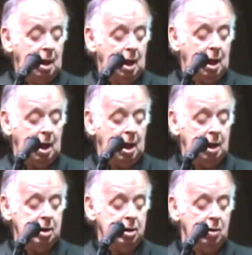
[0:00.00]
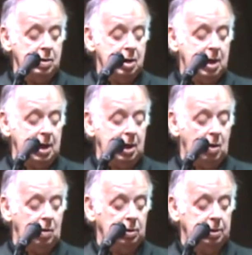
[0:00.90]
Uh, you know, you're getting
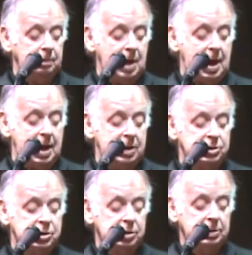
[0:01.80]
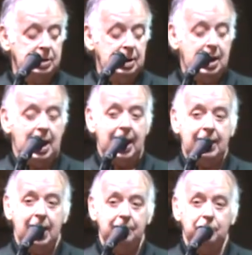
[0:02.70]
old at my age.
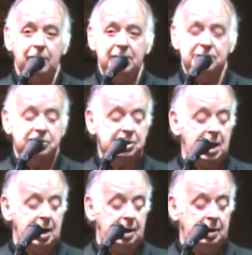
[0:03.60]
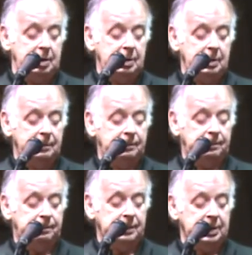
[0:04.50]
I, am really scared
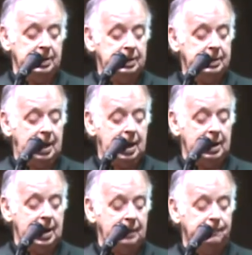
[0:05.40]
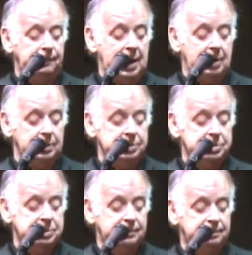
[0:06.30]
of uh, the hell out of
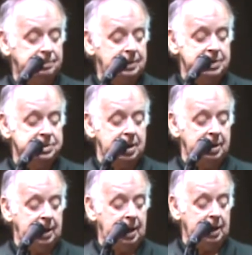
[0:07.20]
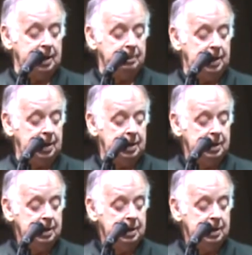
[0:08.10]
flowers. They scare the hell out of me.